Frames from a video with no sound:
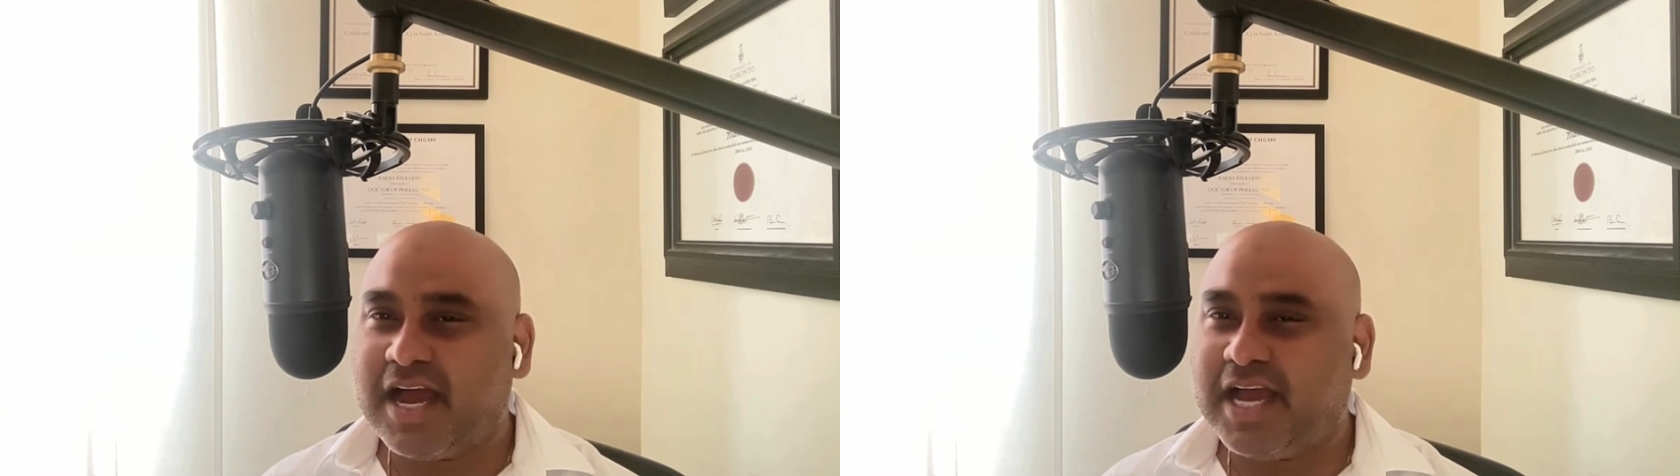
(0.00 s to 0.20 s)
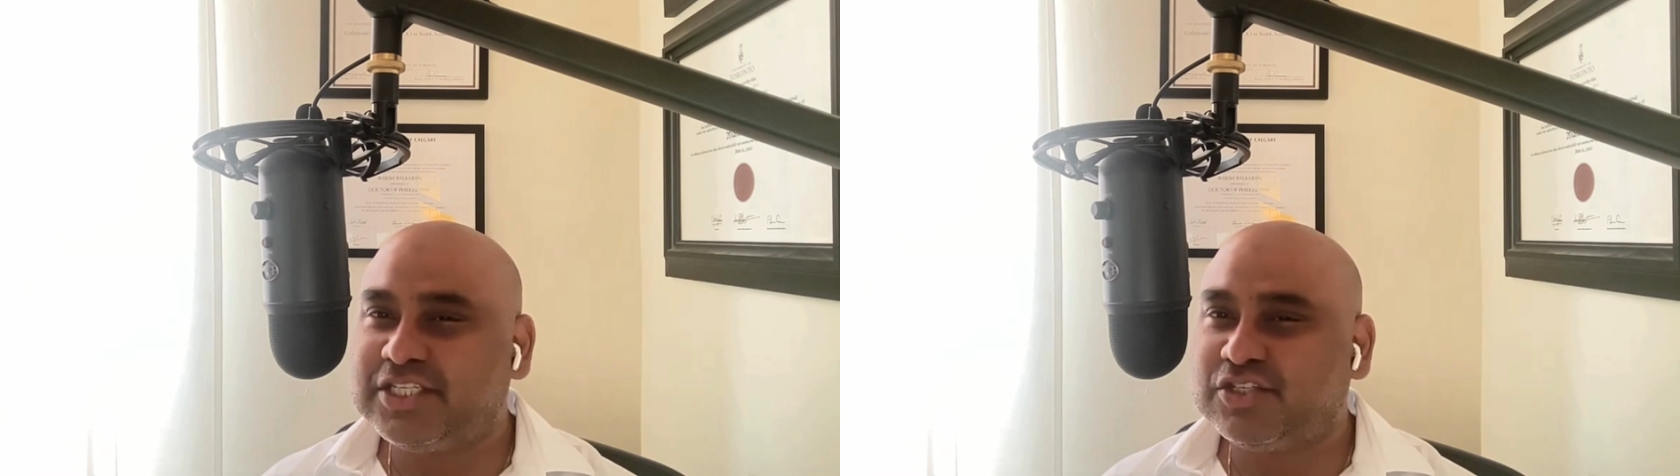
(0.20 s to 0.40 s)

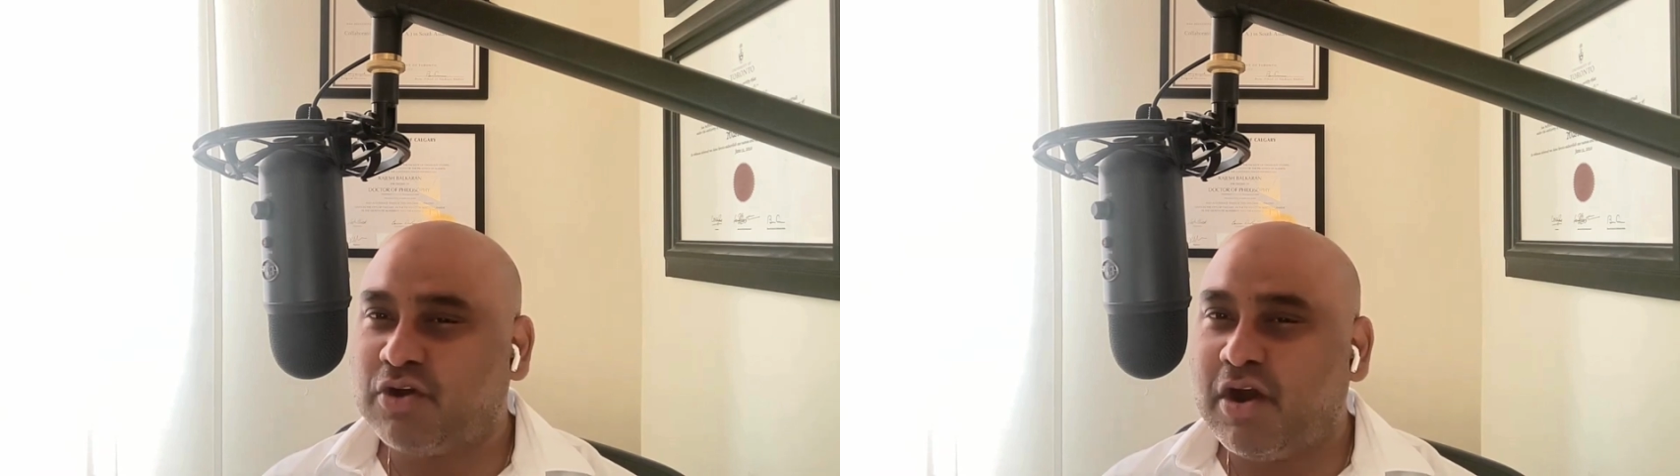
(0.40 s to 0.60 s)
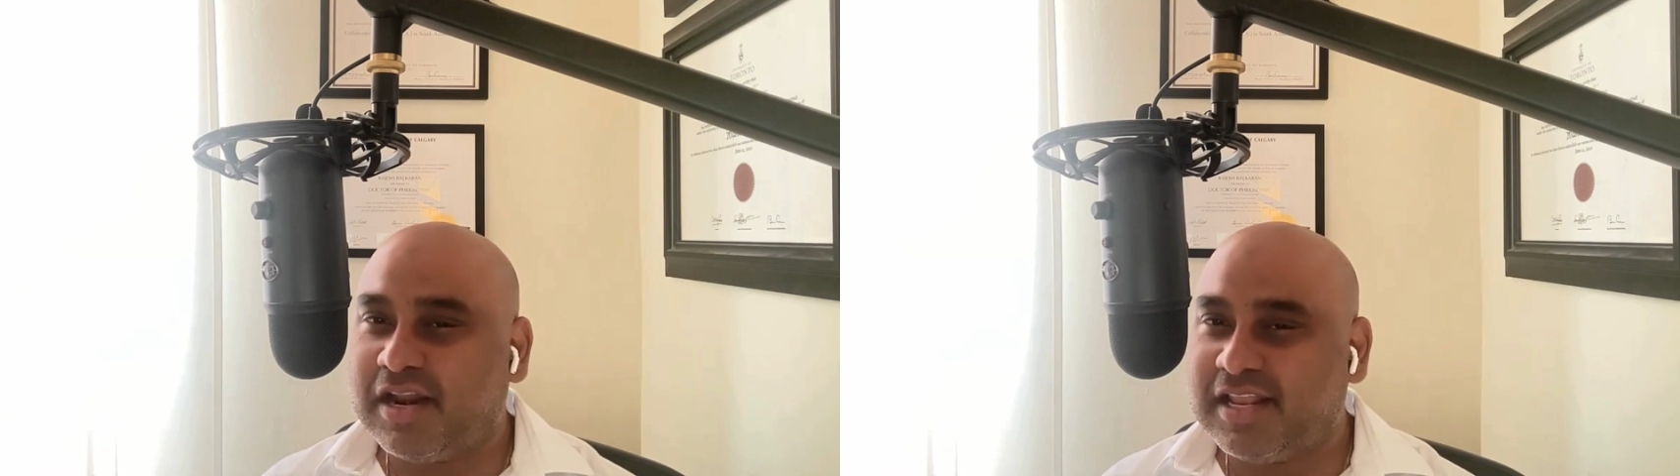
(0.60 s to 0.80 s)
I
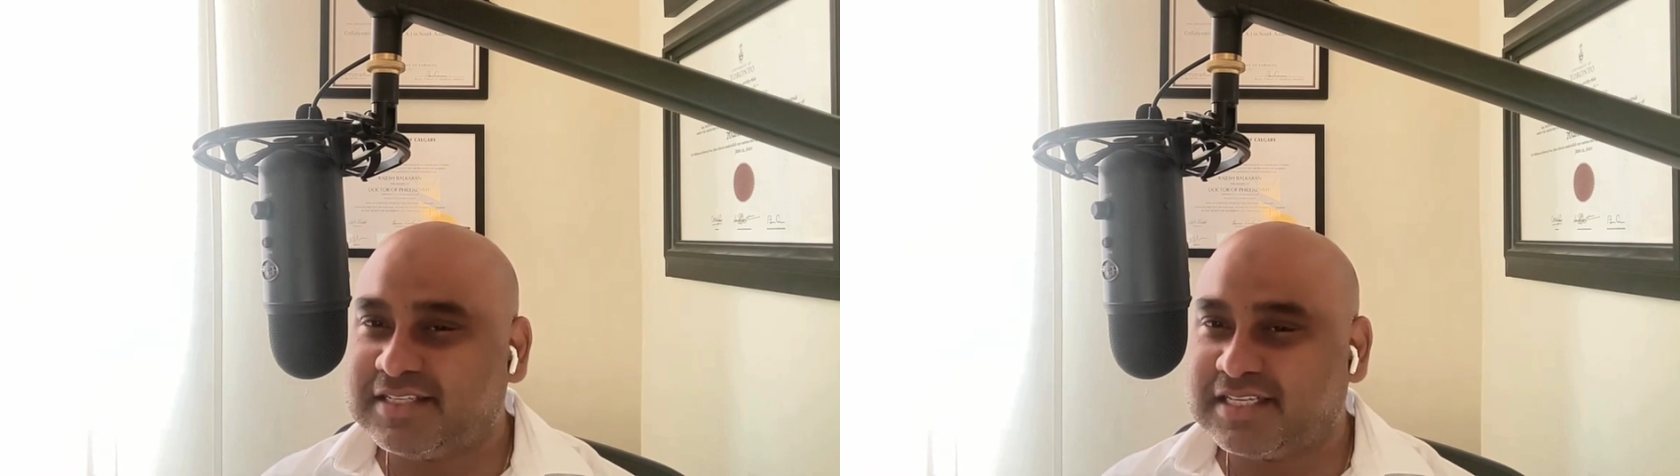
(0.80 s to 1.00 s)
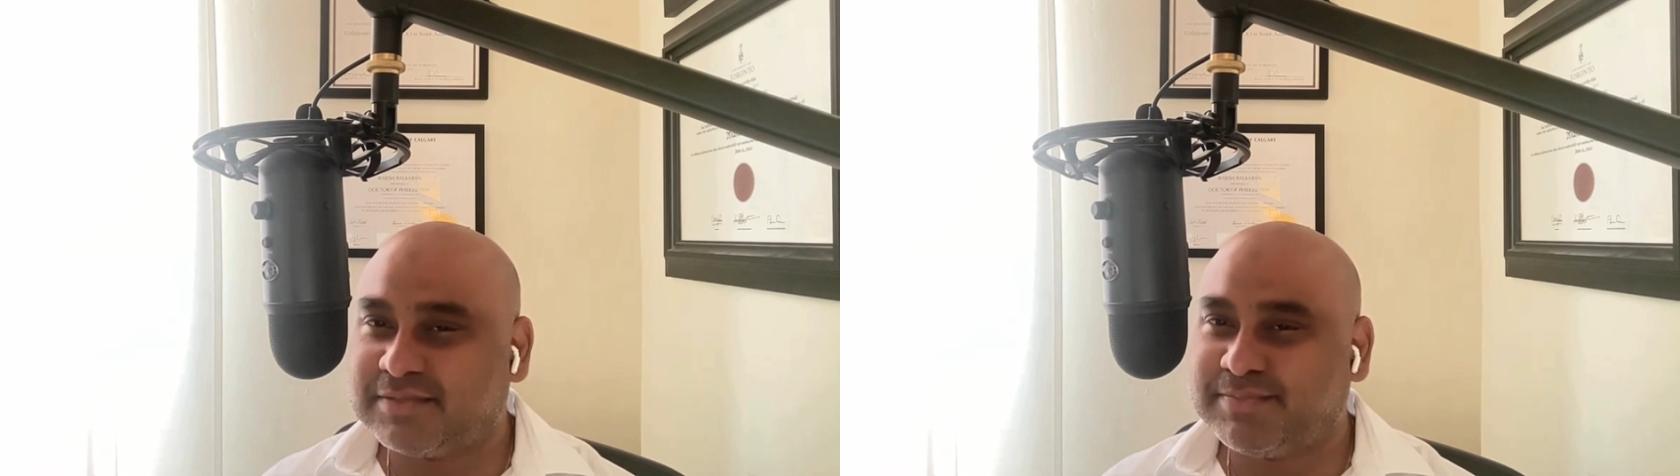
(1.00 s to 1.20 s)
strongly
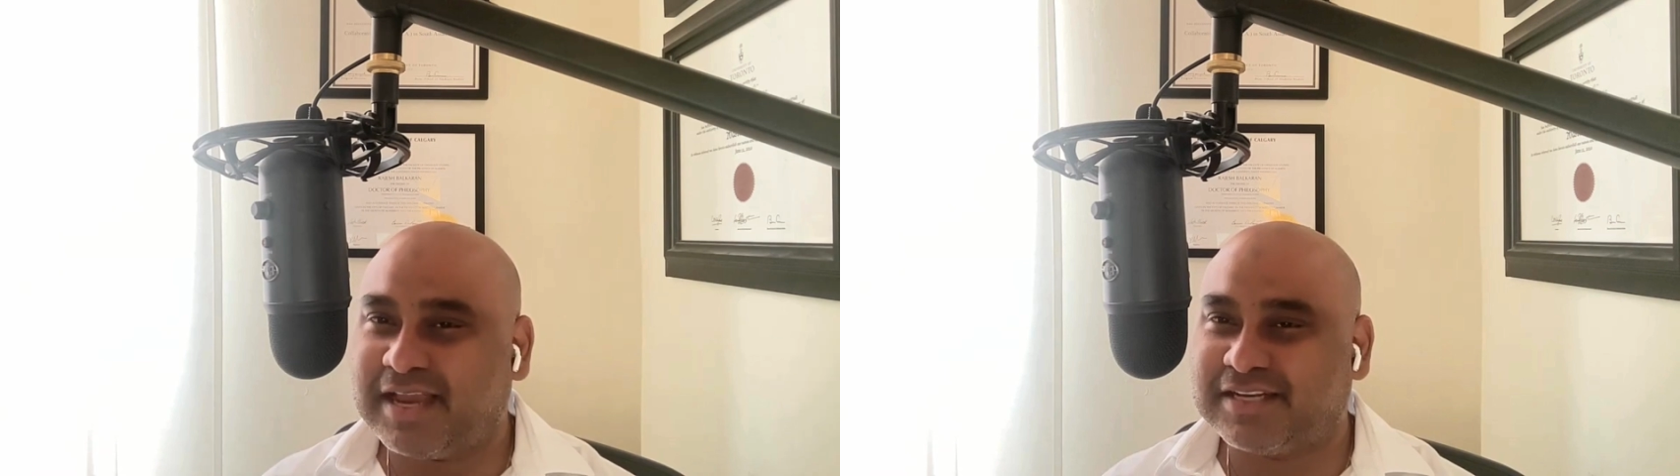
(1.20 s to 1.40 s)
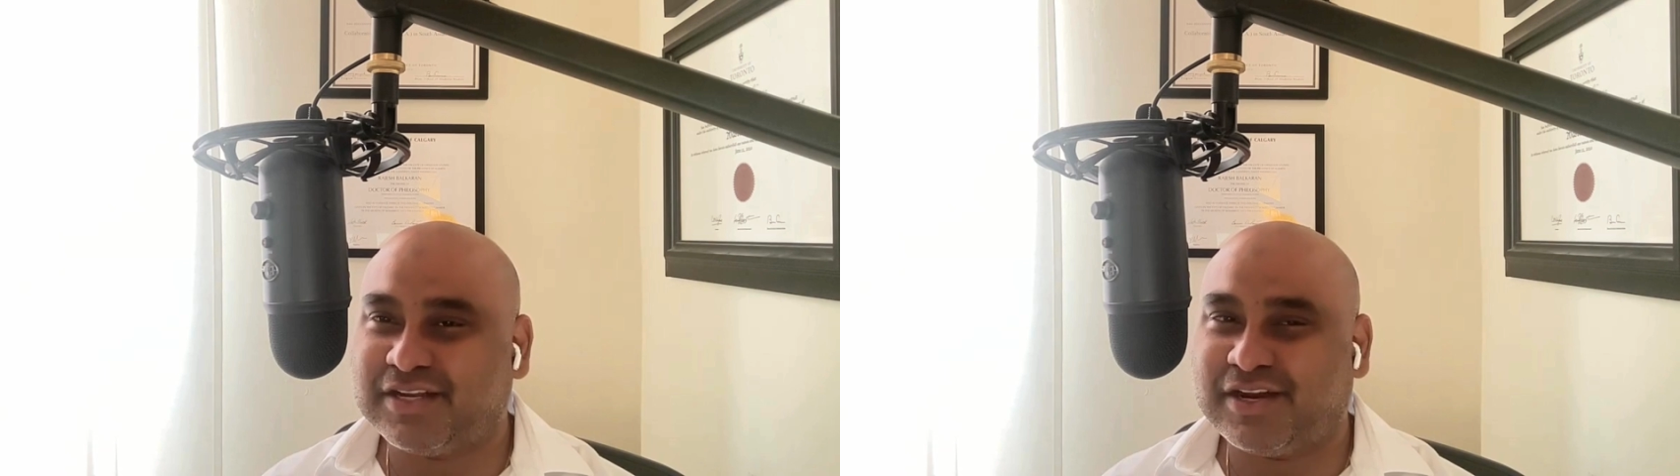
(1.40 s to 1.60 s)
suspect